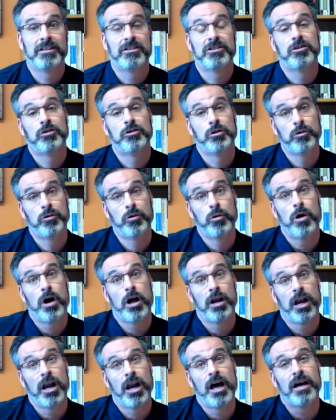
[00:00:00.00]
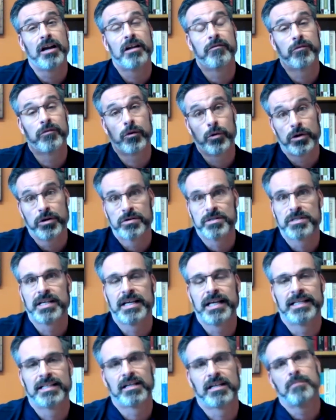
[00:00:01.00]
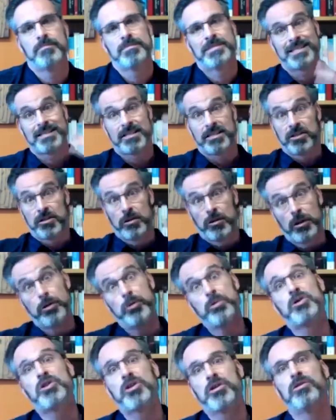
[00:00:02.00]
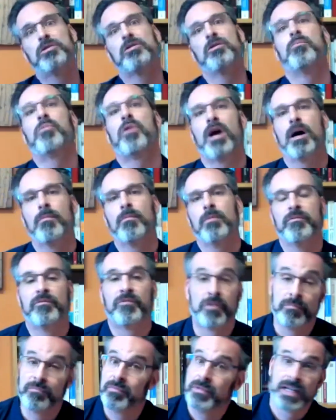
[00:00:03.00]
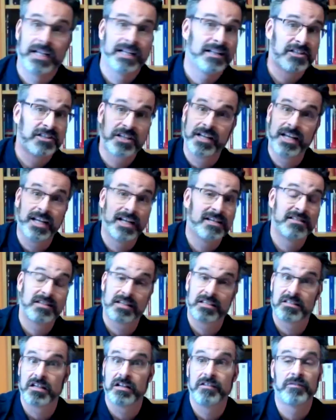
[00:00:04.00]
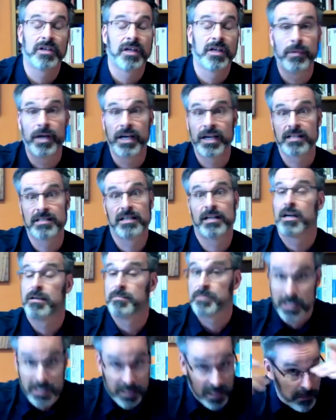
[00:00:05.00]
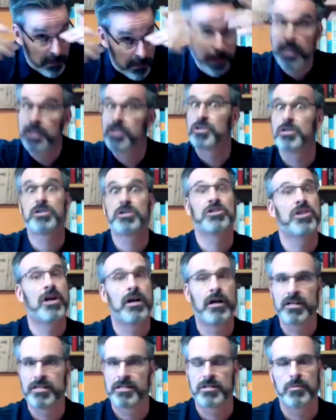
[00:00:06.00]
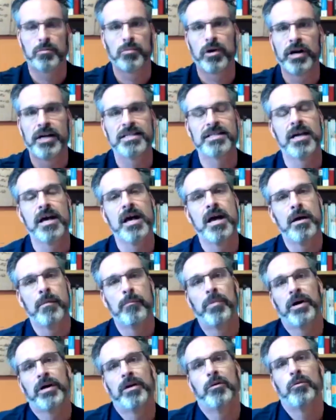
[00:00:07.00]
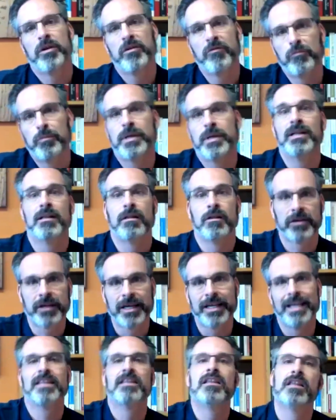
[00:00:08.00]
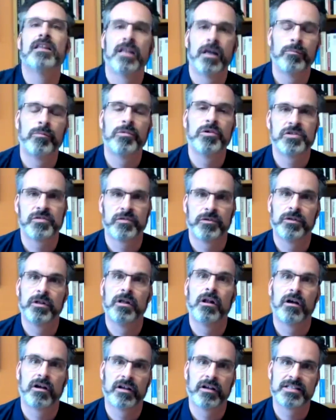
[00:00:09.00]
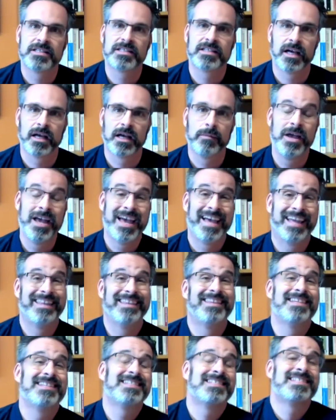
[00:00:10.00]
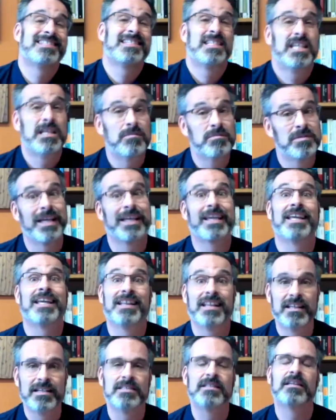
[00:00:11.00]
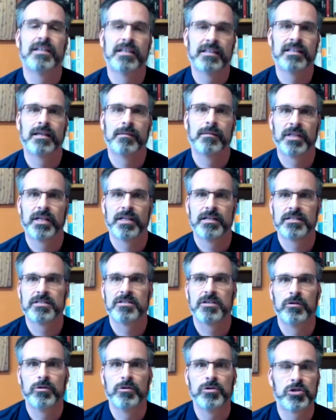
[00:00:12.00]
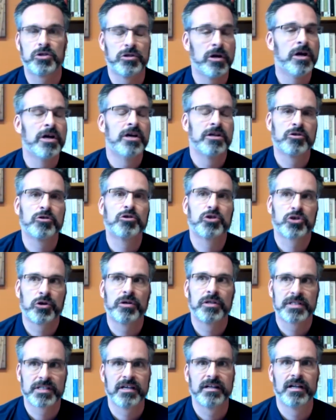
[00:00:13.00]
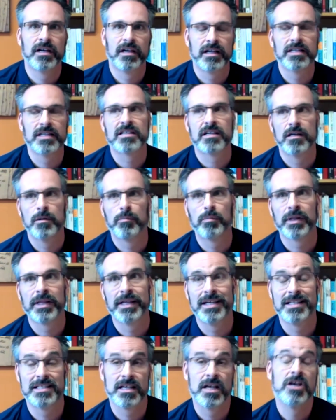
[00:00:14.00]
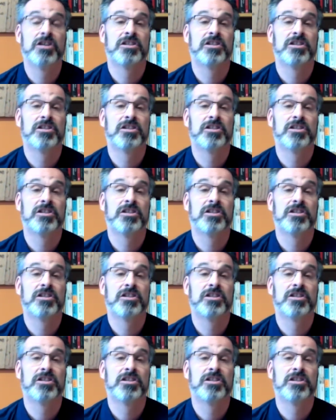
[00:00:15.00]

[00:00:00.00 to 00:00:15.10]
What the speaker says: to a lot of voters, it comes as a solution to a problem. From English Canadians outside of Quebec, it comes as a major shock, a surprise. But we've been looking at the numbers for the longest time, and this seems like at least an attempt at a solution. So sure, it's gonna please